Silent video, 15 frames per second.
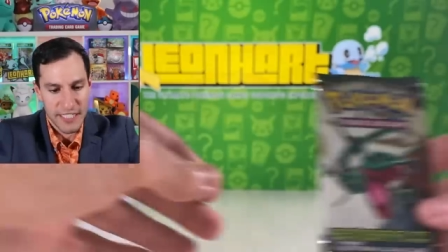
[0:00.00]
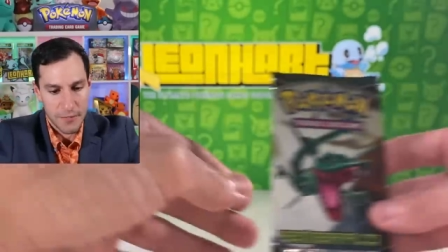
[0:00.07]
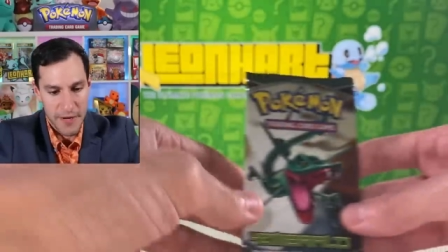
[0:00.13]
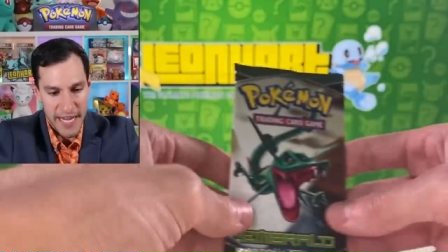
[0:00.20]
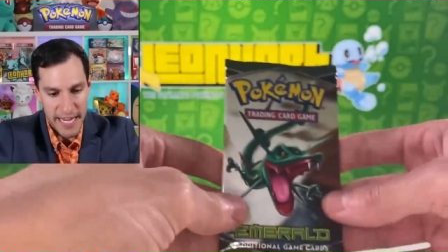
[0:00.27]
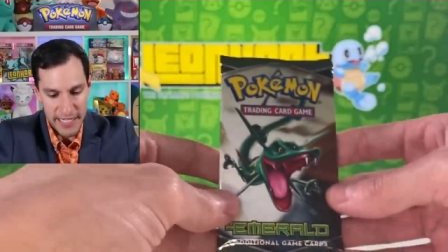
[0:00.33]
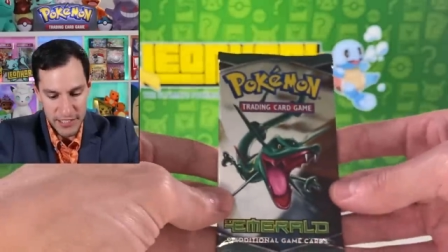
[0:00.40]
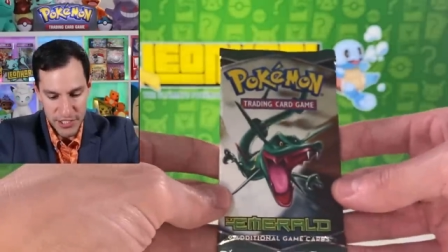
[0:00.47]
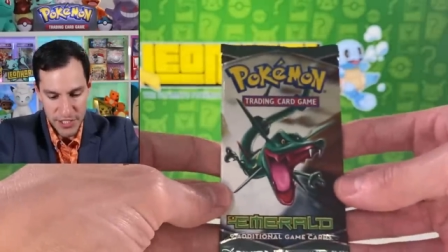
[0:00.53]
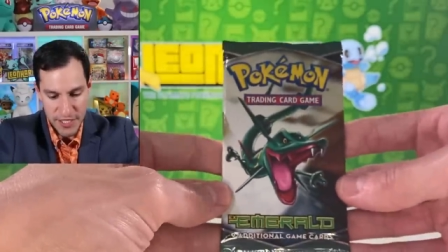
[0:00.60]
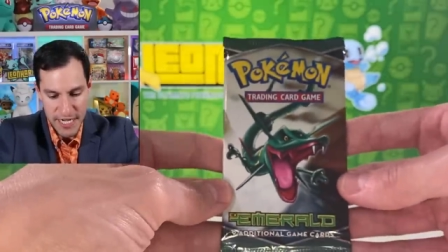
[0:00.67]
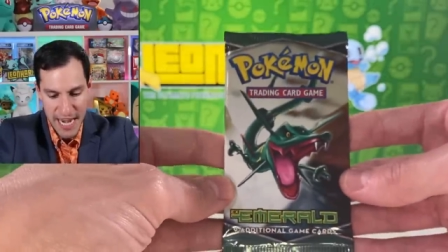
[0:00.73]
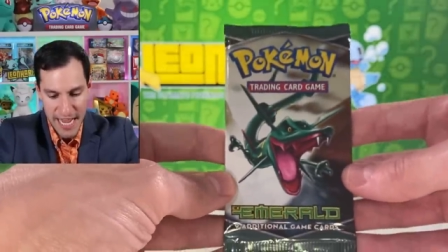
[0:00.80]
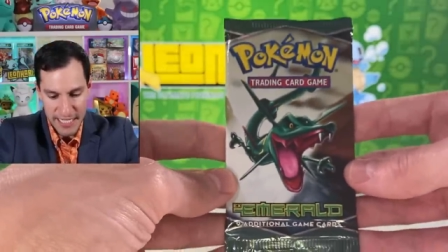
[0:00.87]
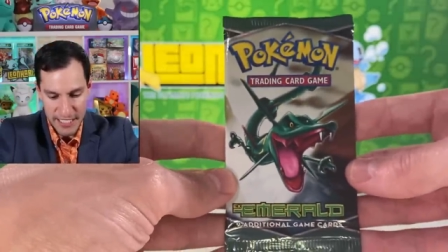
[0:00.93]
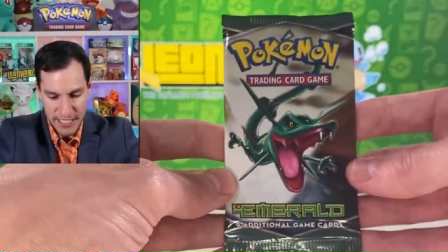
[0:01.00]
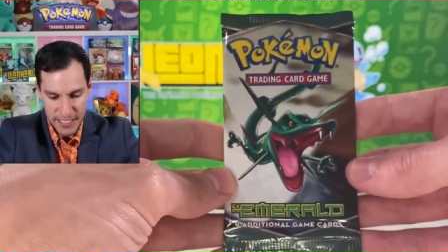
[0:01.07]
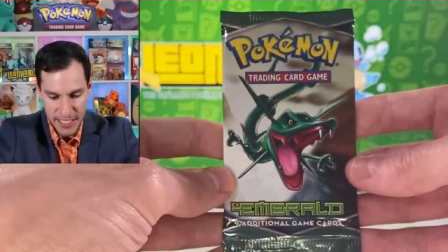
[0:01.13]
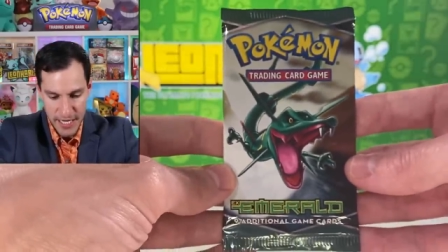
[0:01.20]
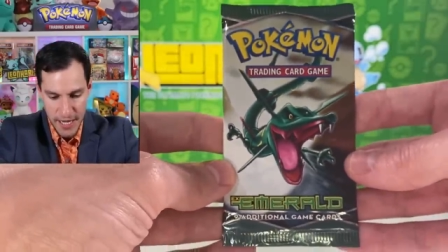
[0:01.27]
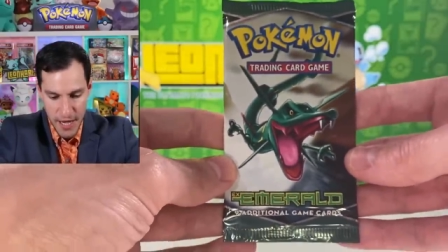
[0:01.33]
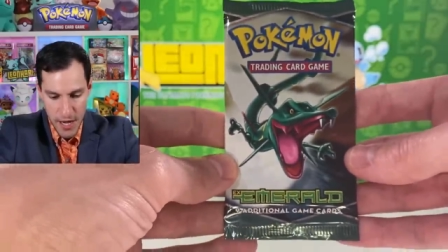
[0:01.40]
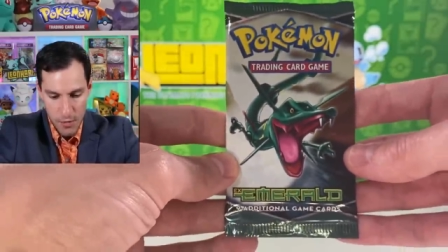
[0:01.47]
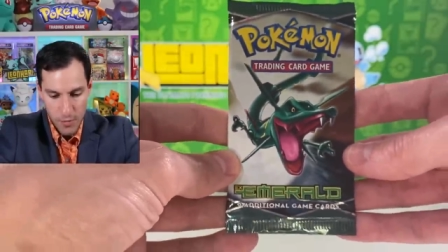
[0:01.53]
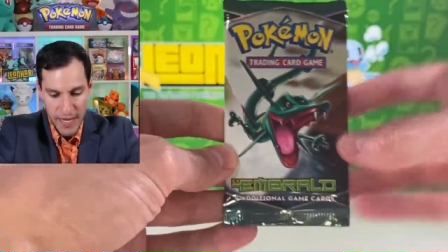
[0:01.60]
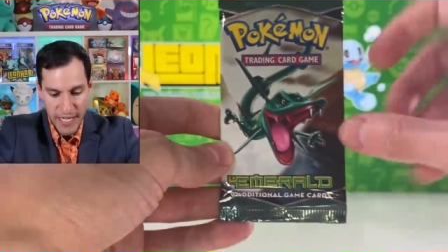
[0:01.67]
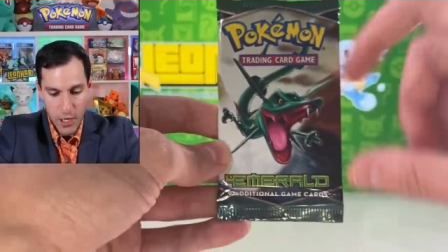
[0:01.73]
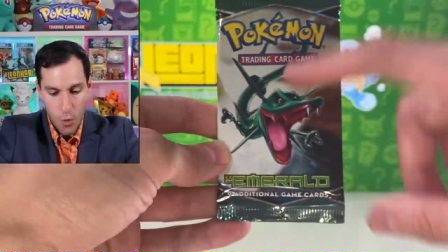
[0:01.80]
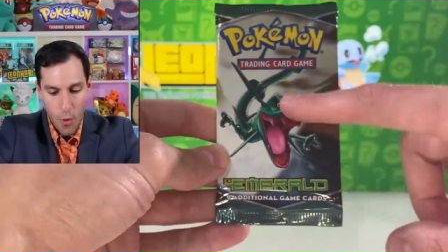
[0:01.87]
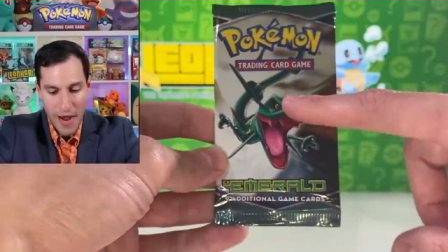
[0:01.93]
as we get into the next
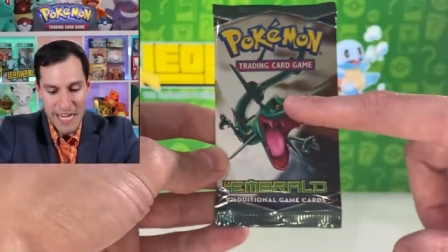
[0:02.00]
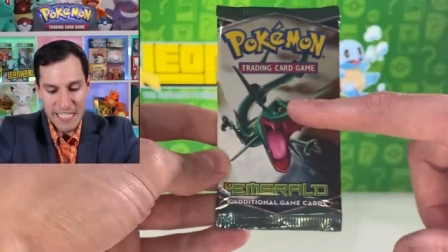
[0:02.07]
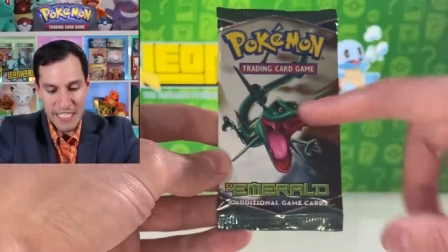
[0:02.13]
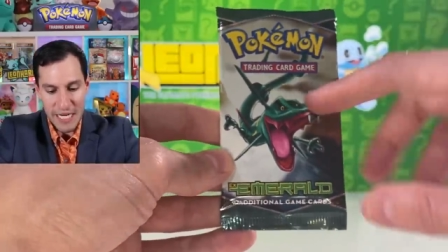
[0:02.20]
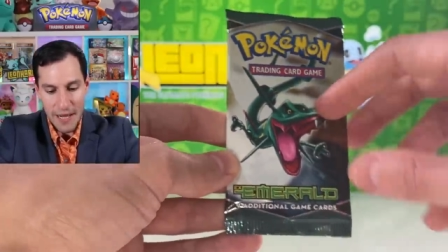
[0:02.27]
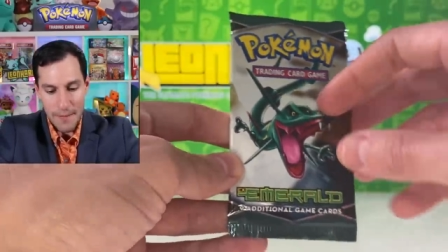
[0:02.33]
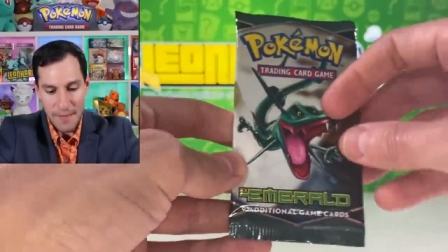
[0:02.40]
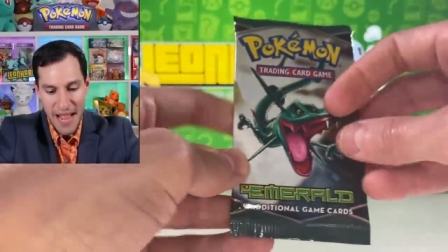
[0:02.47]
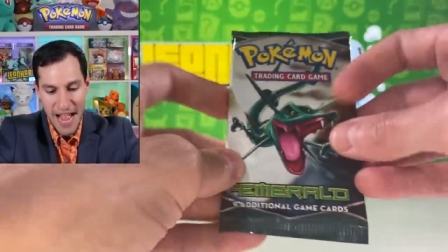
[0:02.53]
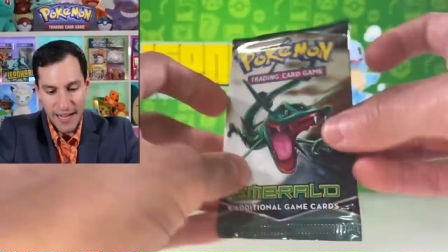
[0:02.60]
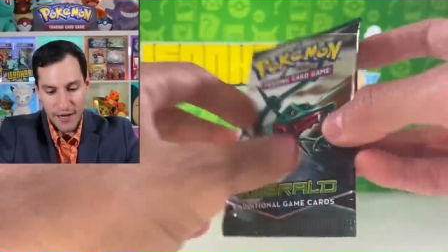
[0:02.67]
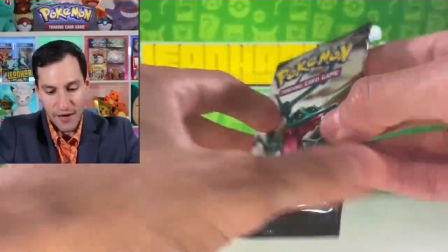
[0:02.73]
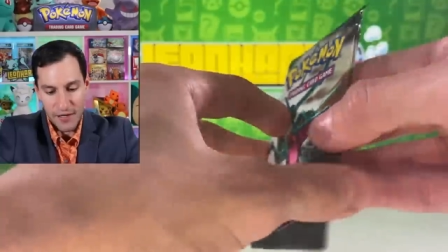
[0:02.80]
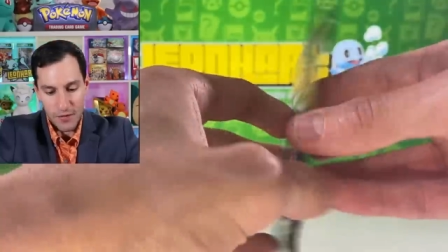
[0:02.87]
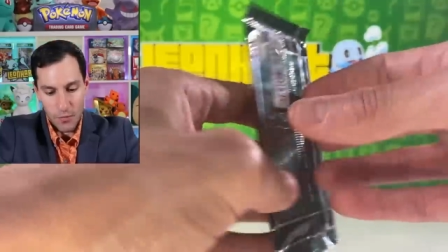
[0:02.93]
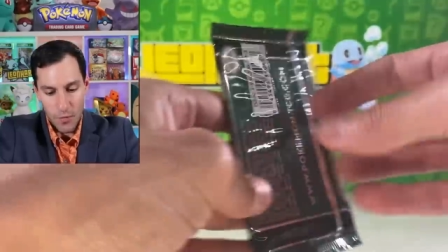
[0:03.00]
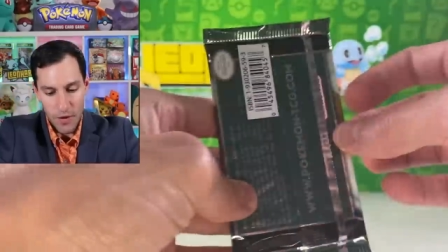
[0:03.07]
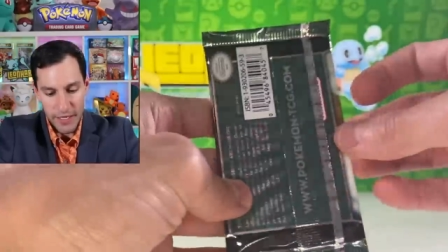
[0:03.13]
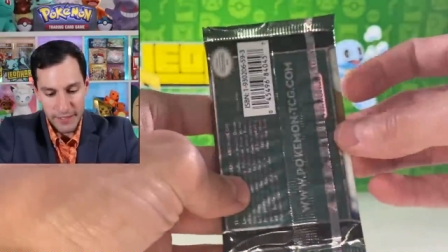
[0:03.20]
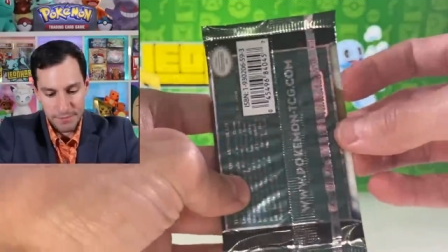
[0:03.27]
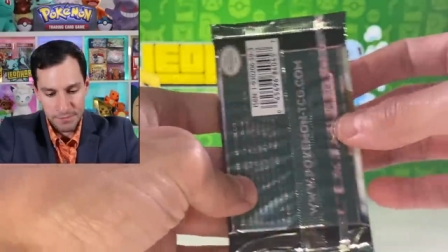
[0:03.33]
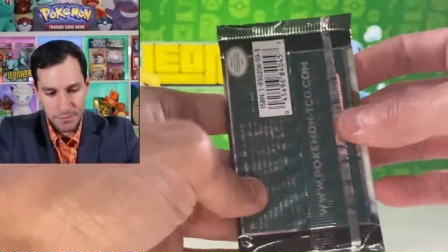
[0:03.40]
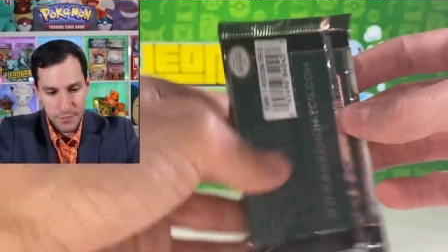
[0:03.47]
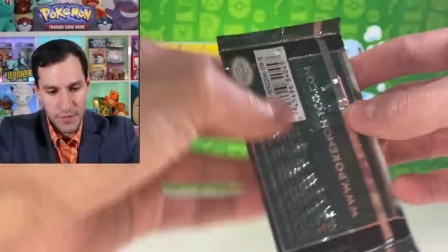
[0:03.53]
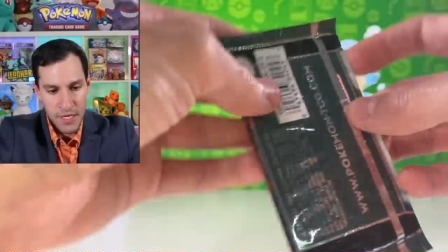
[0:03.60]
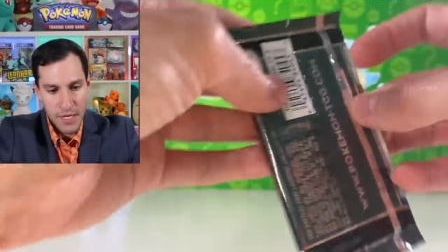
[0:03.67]
Rayquaza pack art one,